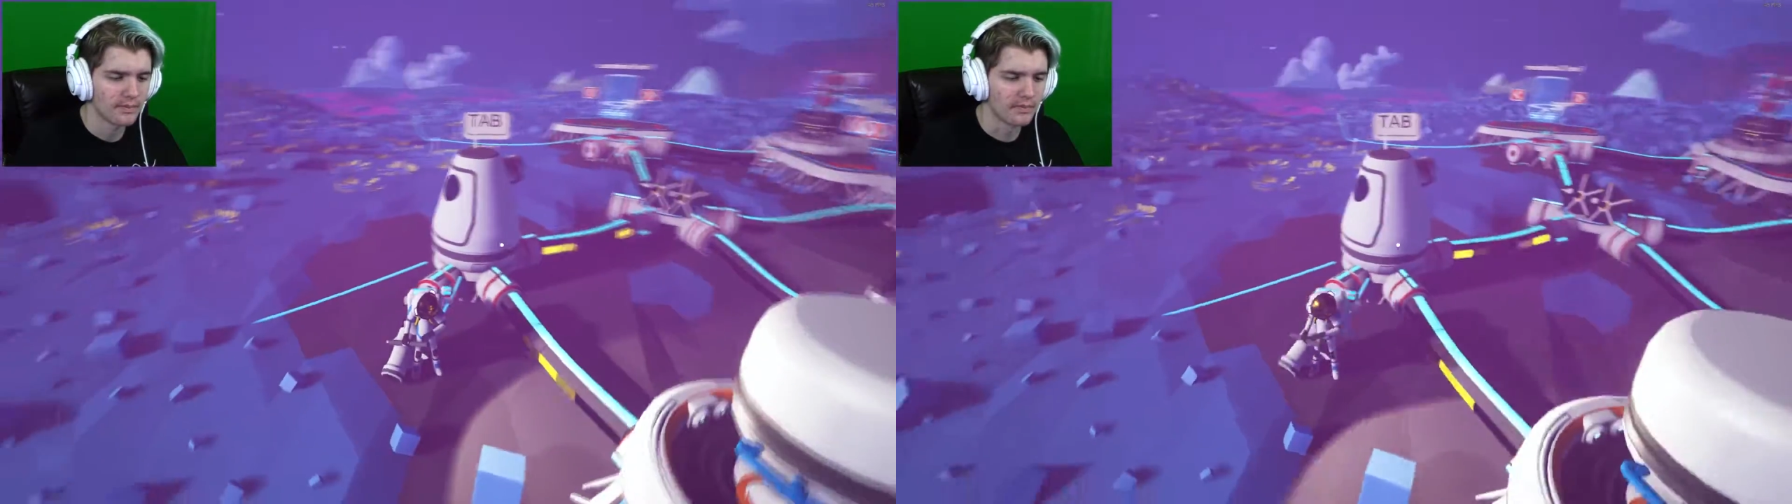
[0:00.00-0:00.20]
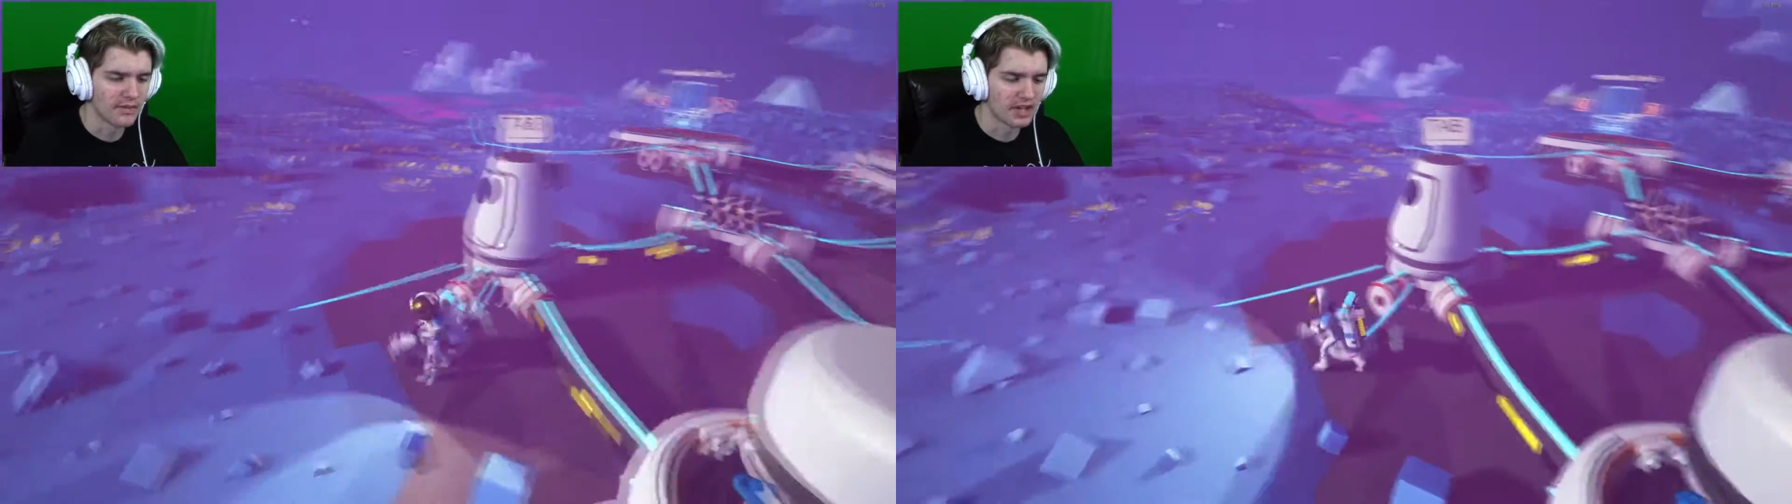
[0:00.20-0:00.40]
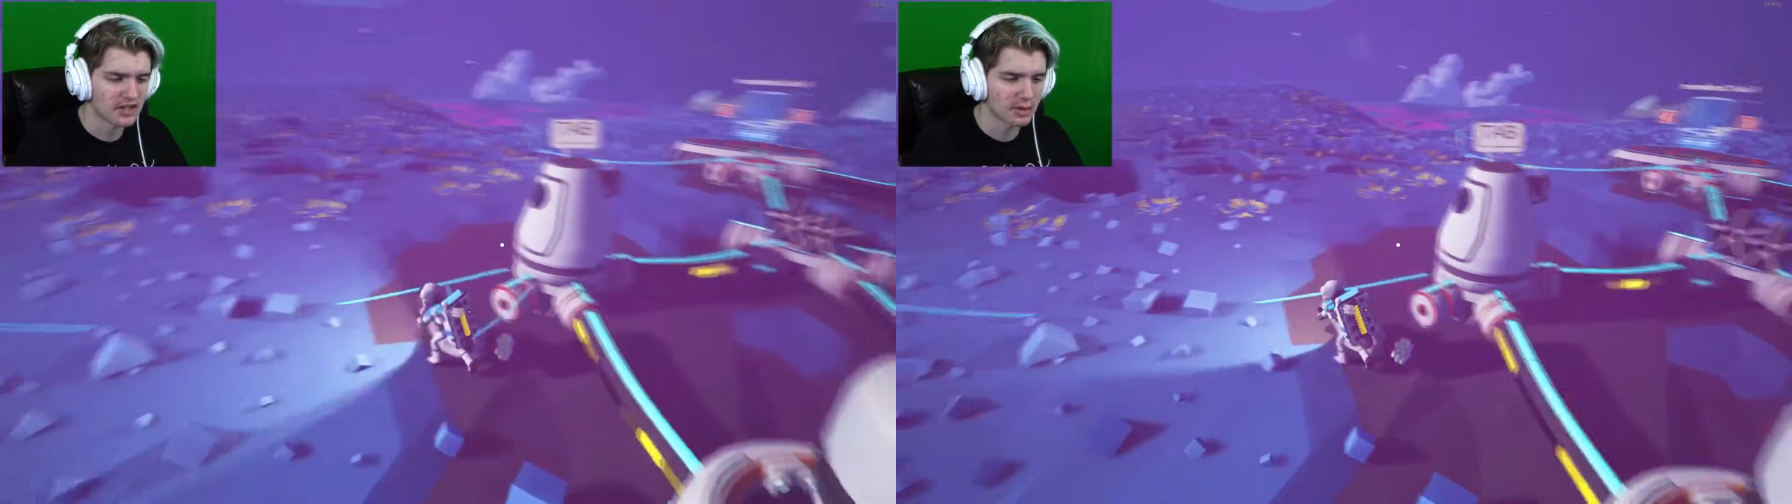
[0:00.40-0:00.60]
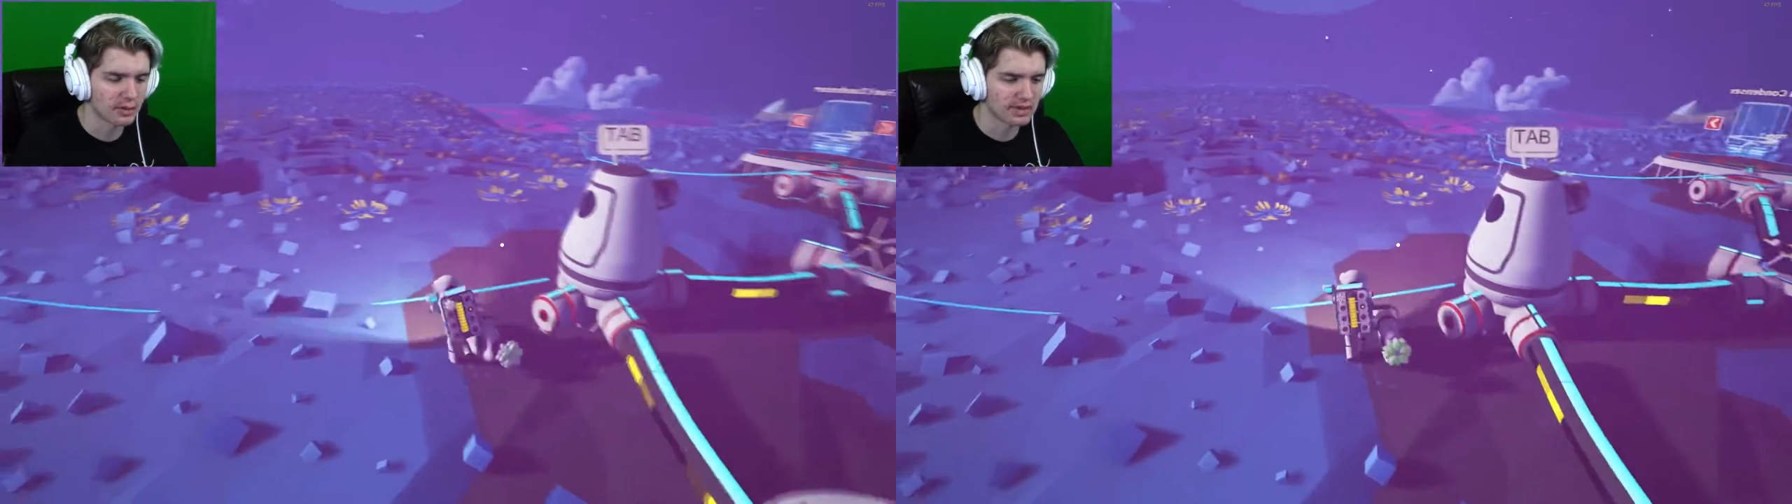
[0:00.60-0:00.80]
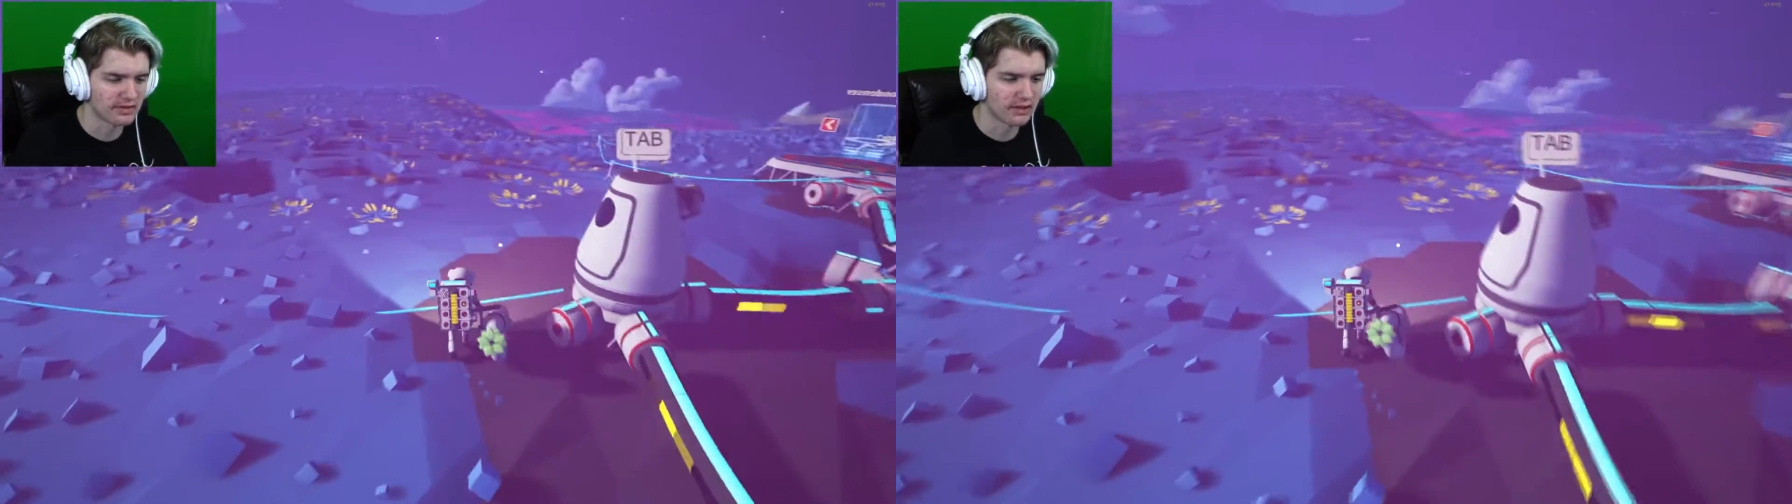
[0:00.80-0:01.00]
Then something
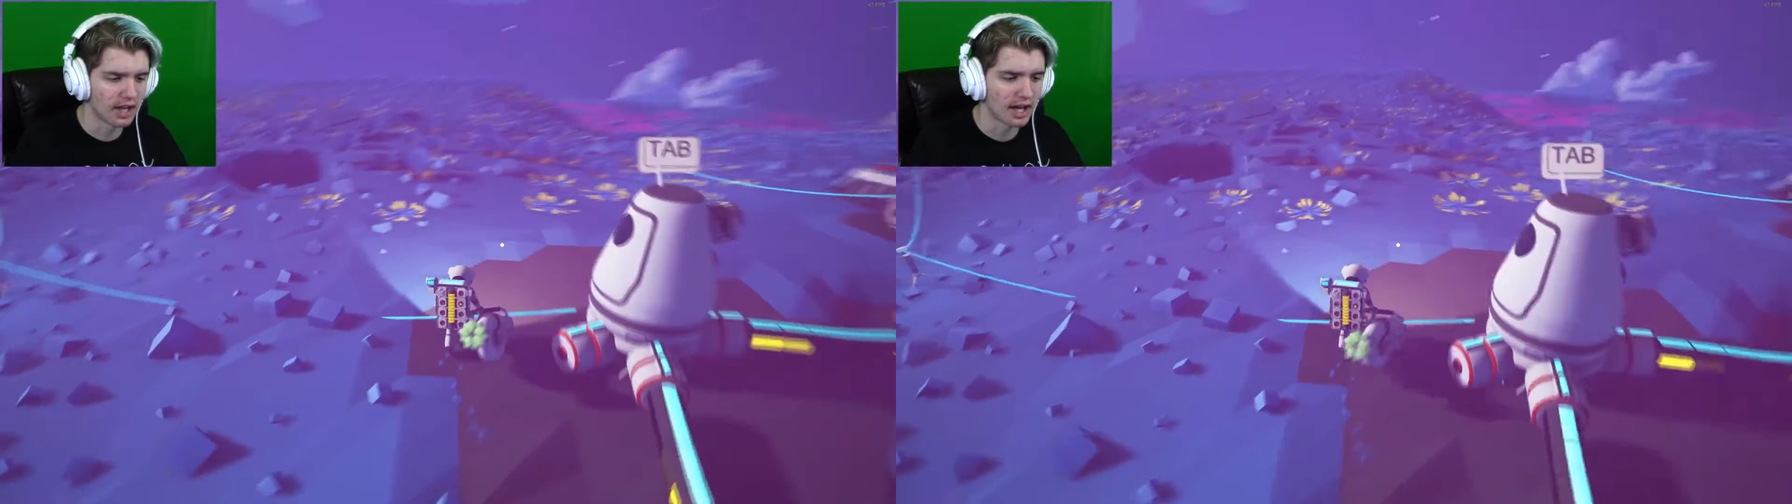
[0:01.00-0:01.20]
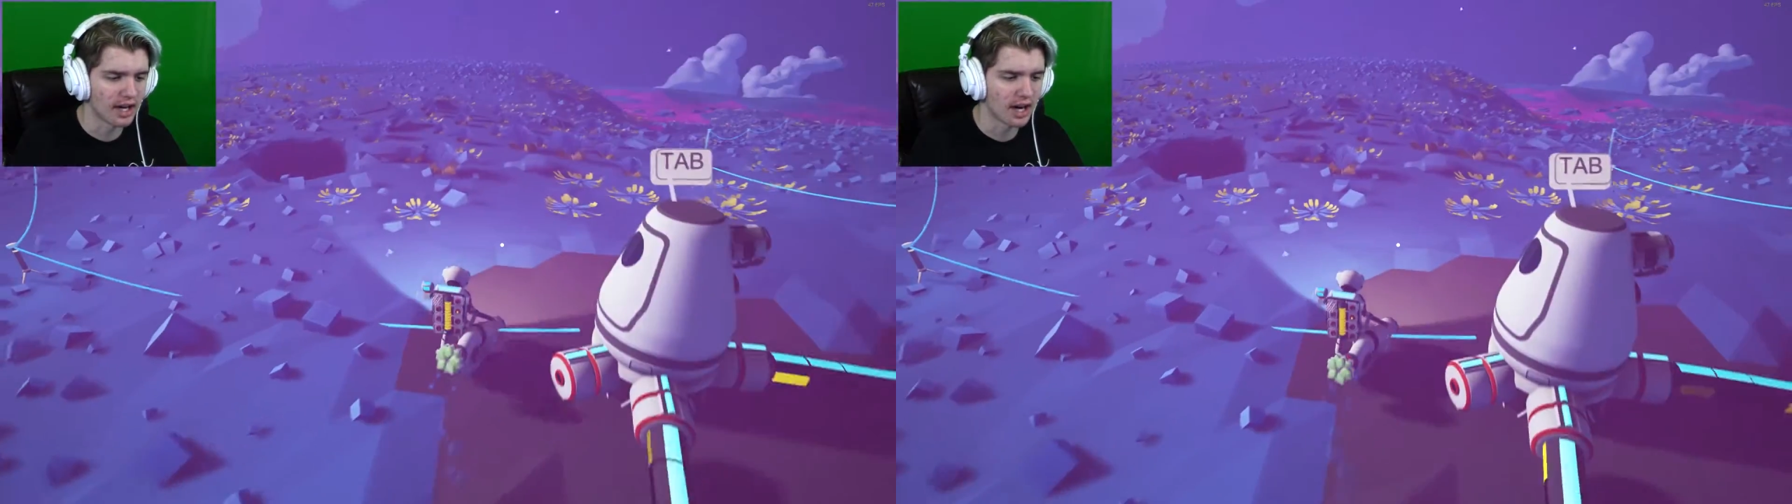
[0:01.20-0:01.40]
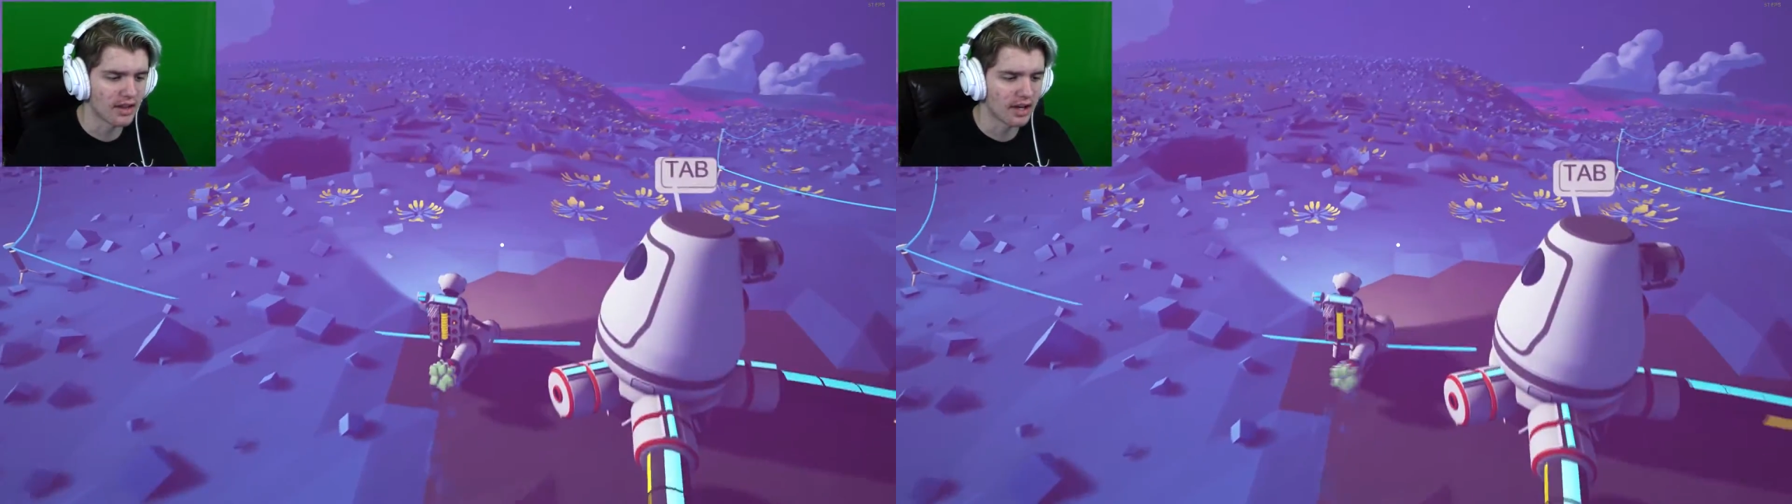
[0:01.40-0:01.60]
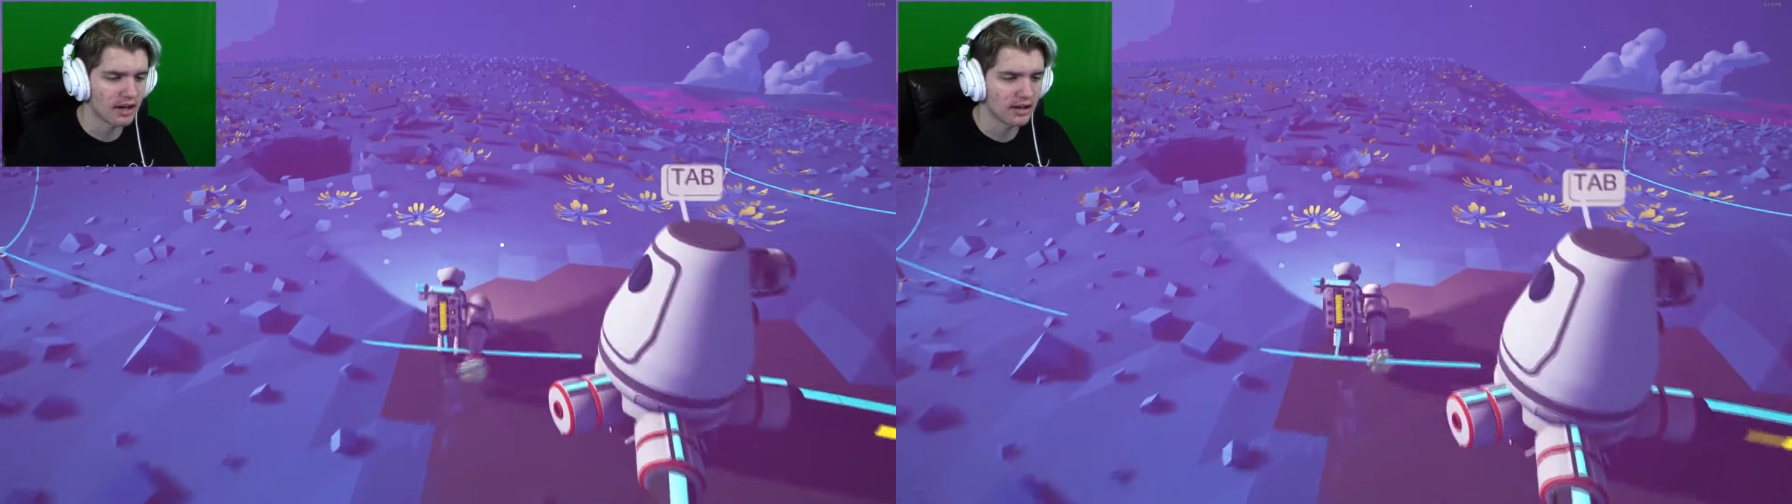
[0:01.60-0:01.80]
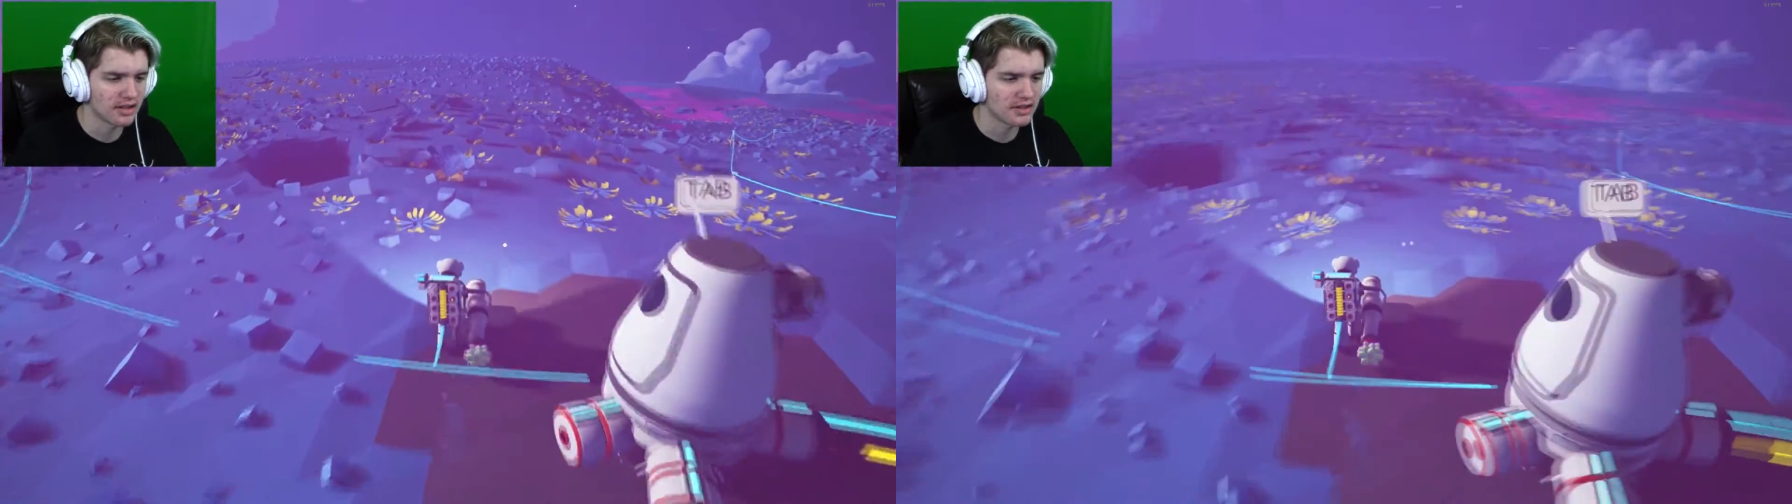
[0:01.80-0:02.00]
comes flying out of the
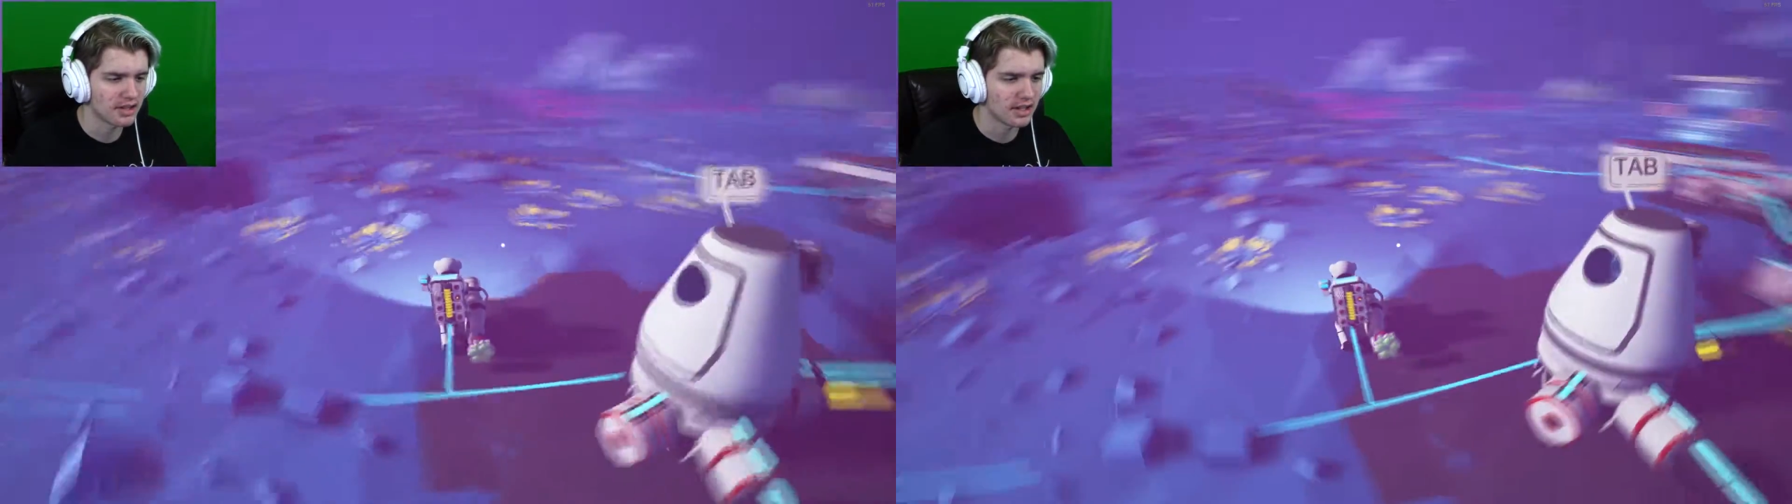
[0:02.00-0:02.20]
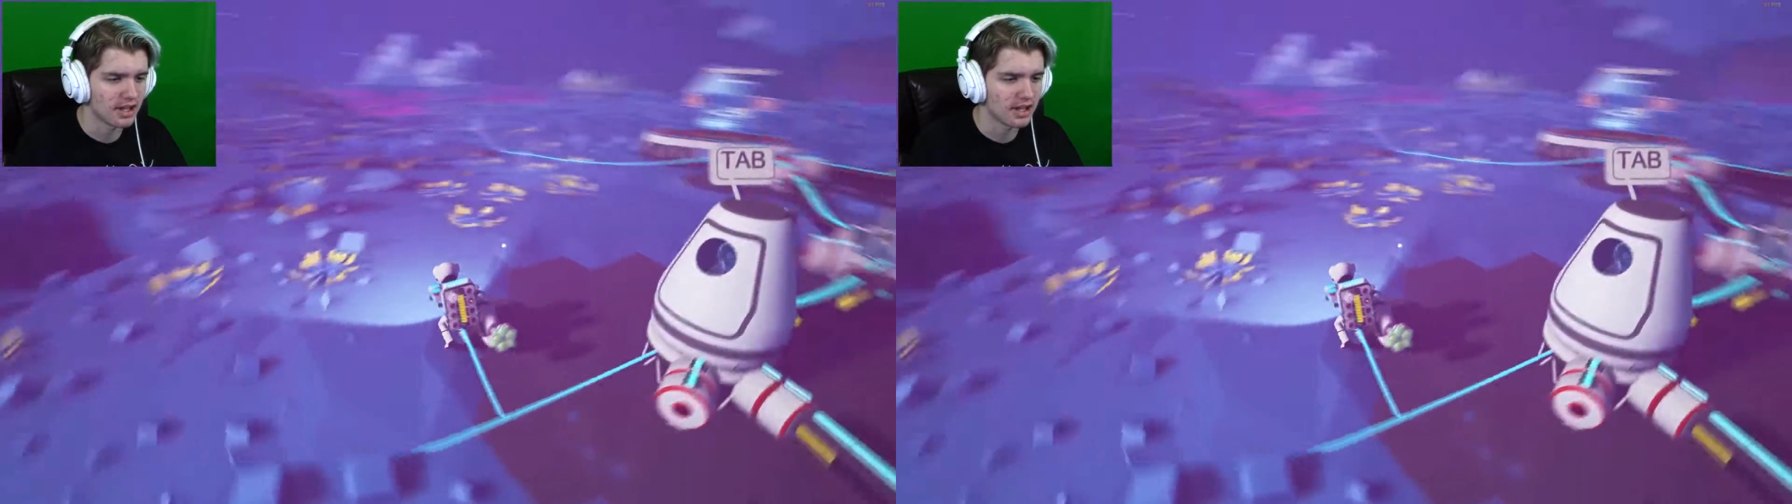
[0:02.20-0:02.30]
air and hits you in the